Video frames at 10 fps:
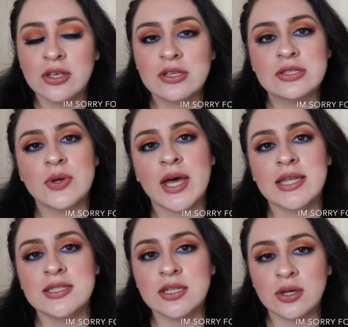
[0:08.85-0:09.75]
So I
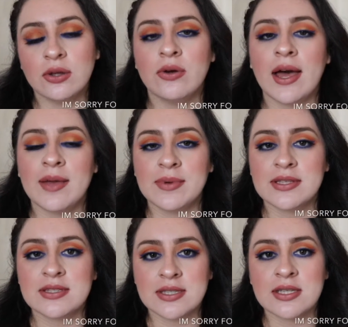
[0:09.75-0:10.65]
did go to
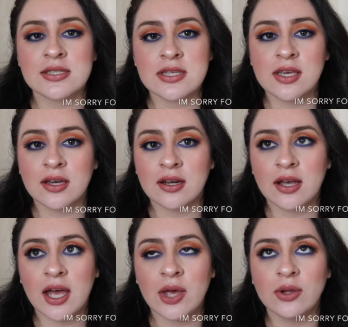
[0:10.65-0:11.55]
IMATS this
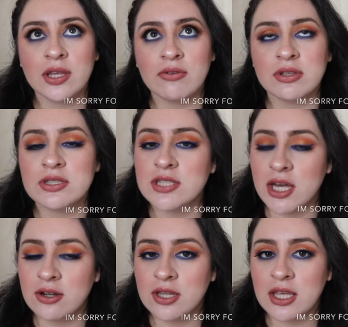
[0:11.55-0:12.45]
year. I only went
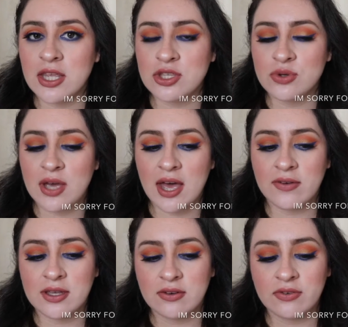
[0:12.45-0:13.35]
Saturday. They do have
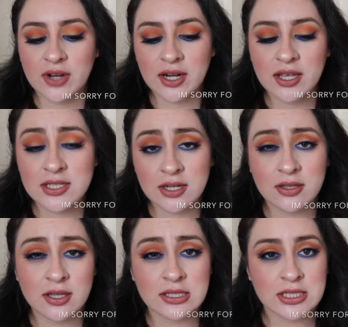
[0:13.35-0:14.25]
it Friday,
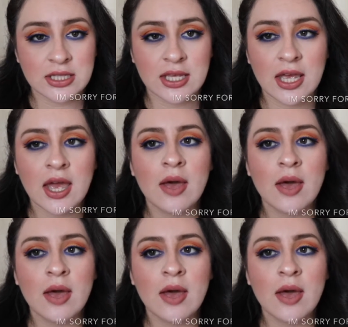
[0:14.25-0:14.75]
Saturday, and Sunday.